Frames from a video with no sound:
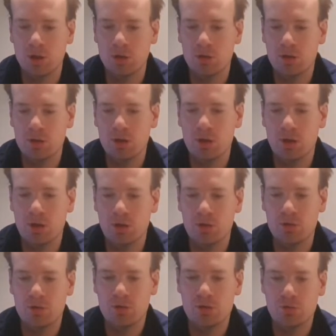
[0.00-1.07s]
And
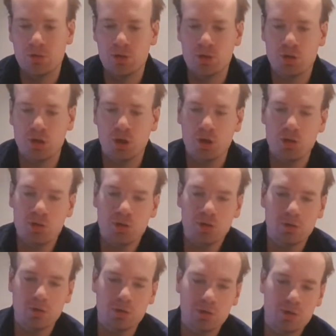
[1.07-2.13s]
you
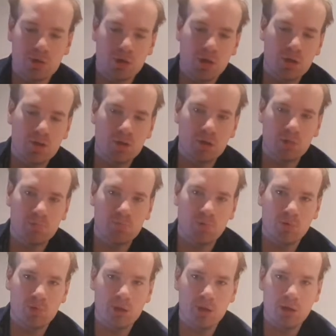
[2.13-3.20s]
charge. There's a charger
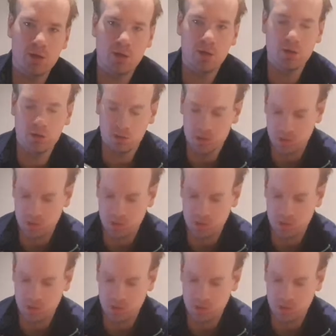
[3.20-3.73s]
port here,